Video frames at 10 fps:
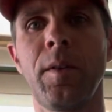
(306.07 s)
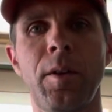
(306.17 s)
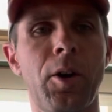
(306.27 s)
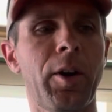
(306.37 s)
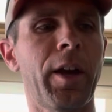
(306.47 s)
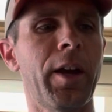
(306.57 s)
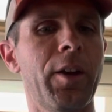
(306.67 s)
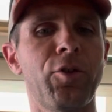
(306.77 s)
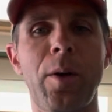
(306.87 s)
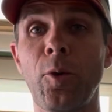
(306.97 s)

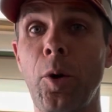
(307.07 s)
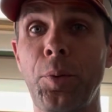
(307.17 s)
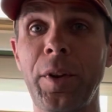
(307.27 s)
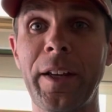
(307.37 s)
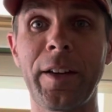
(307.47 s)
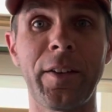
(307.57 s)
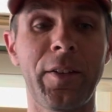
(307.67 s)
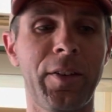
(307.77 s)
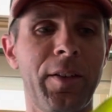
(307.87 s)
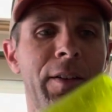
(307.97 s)
Okay, drum roll please.